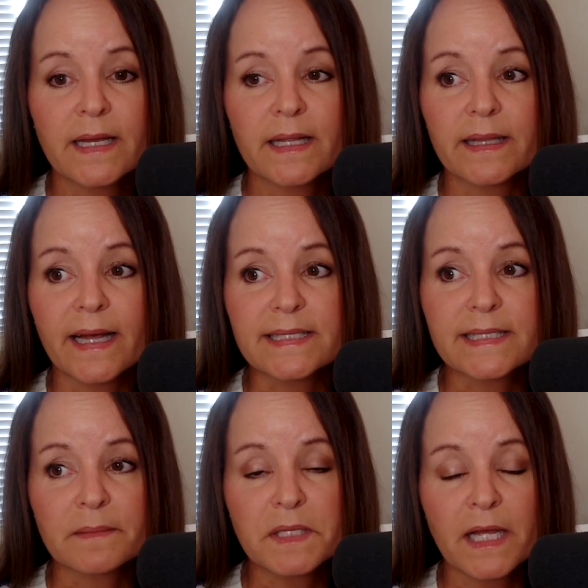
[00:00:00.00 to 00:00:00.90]
that
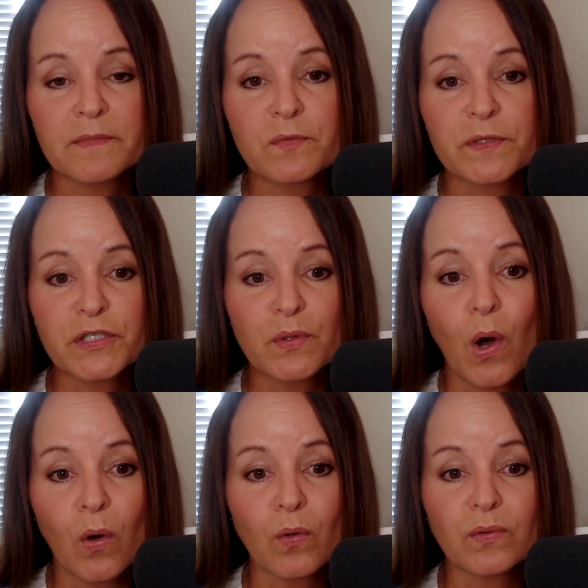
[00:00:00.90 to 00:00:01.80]
sometimes when you
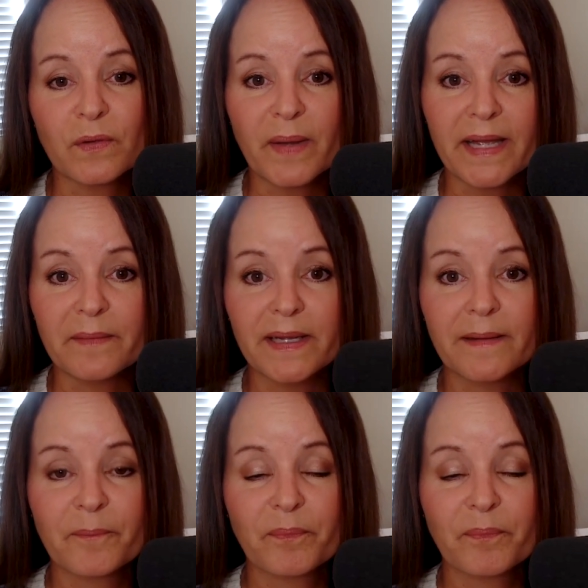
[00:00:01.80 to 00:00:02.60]
hold a baby,